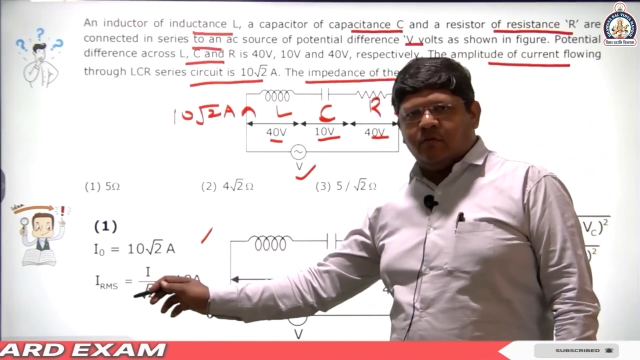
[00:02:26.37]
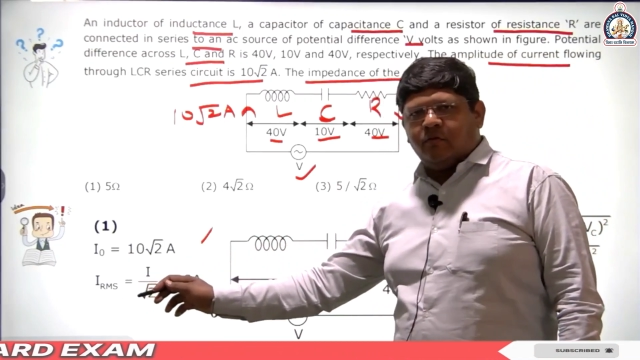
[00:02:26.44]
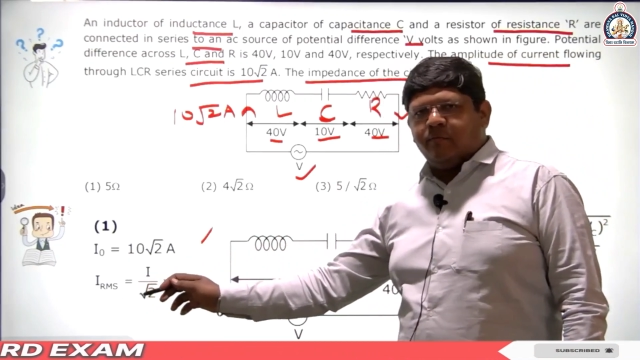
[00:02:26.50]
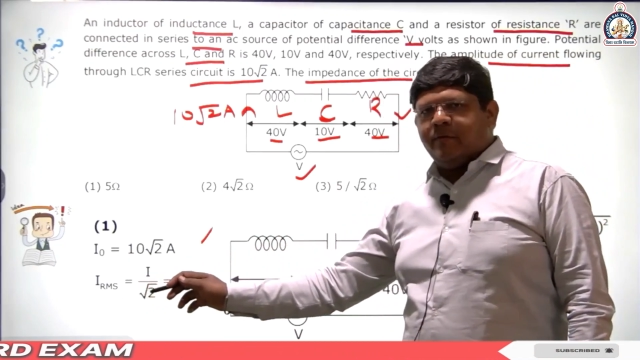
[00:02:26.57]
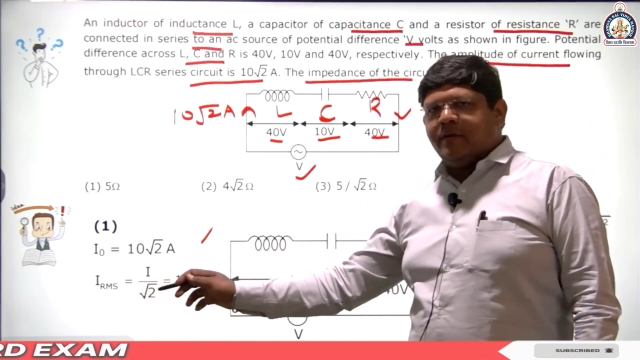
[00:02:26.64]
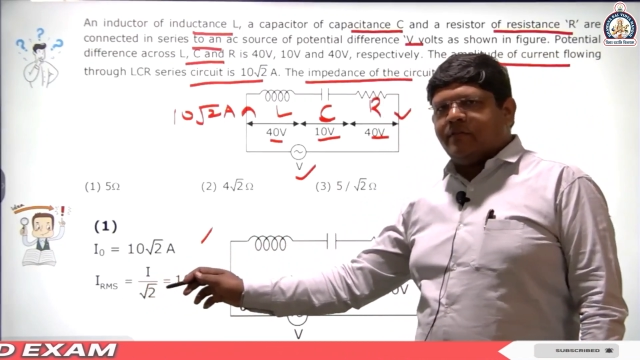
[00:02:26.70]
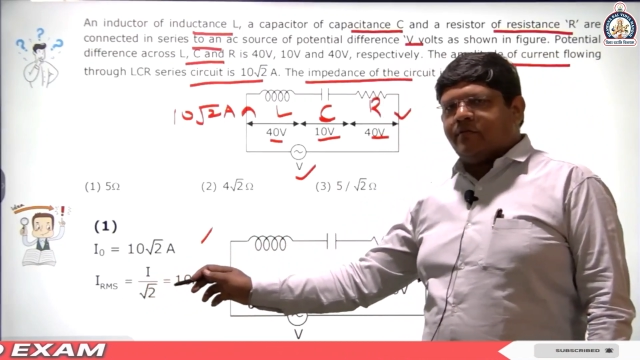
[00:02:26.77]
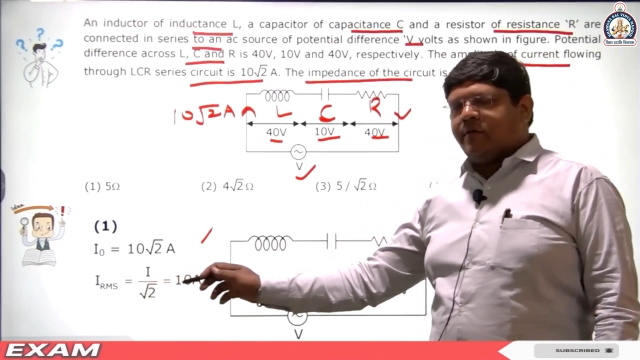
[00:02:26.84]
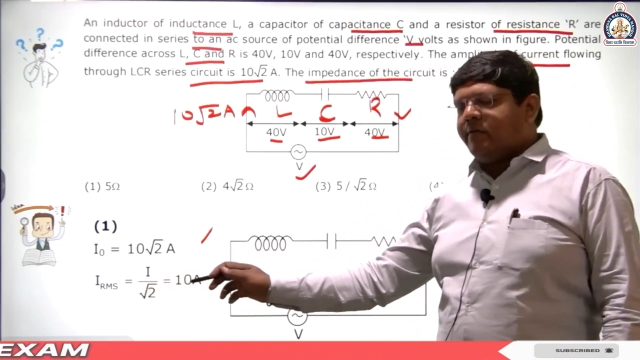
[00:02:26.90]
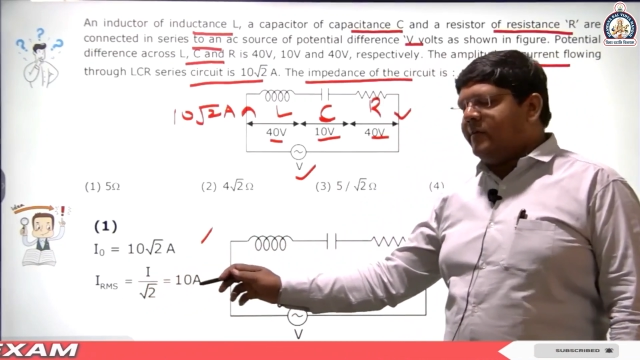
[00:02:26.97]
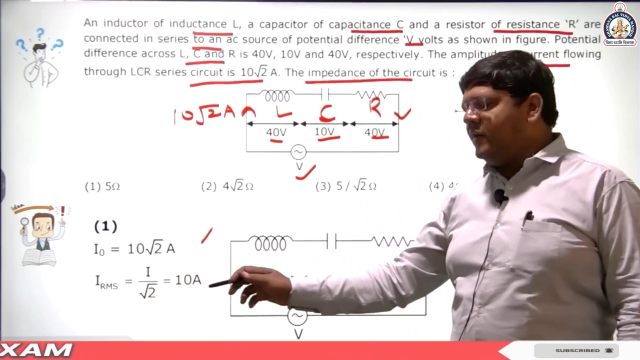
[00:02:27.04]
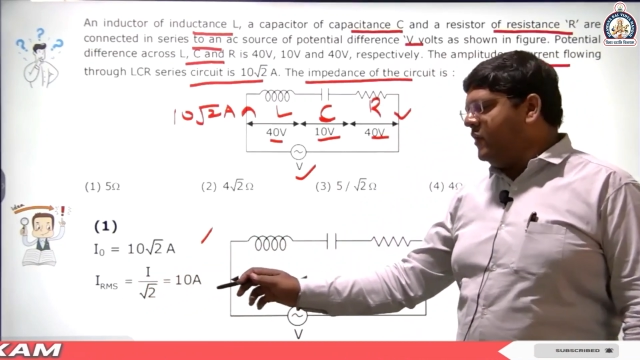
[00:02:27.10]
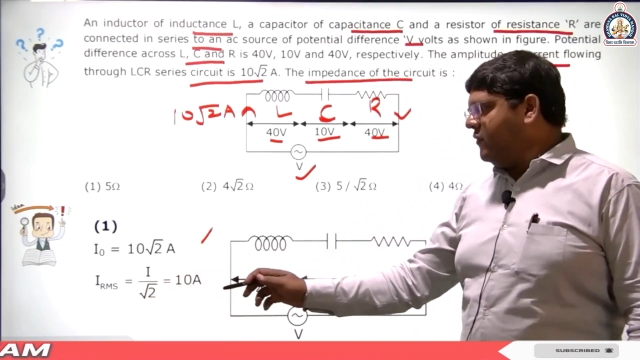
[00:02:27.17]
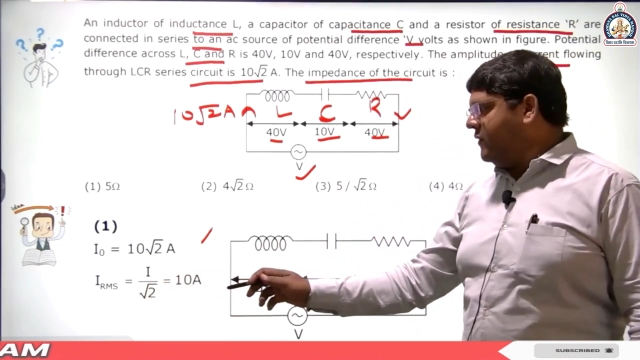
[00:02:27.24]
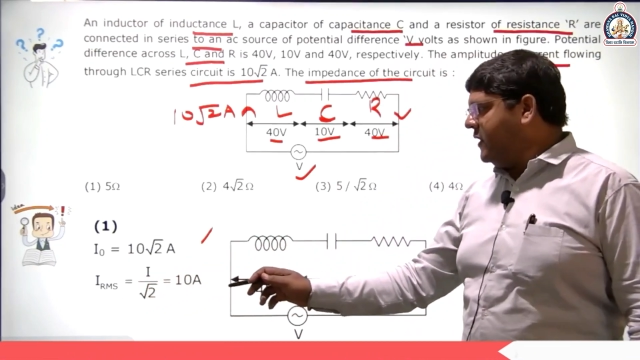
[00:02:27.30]
root mean square
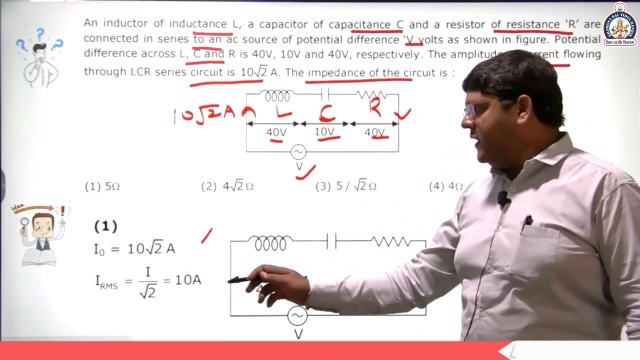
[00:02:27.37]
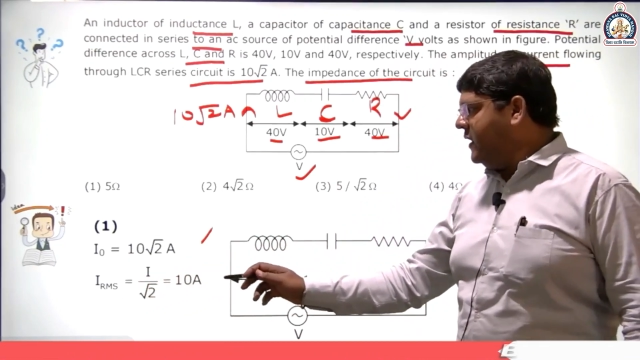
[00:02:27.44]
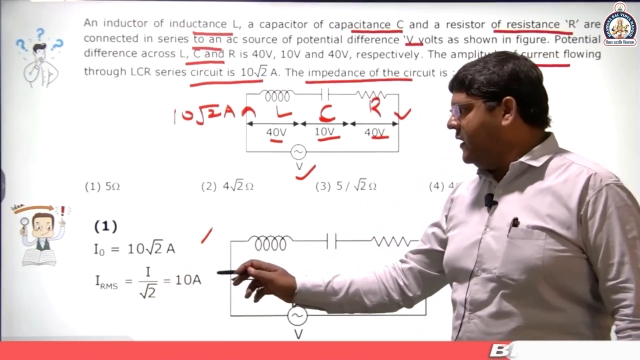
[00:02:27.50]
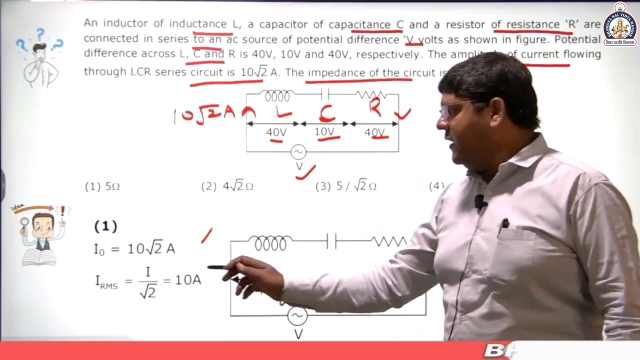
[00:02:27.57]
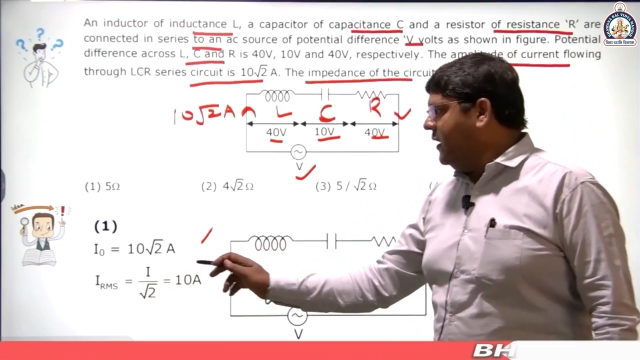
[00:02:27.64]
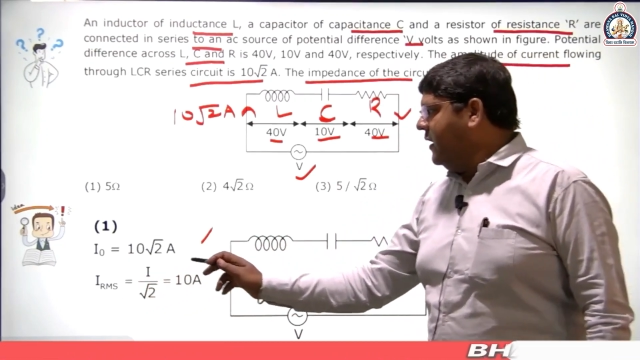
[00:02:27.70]
value of current.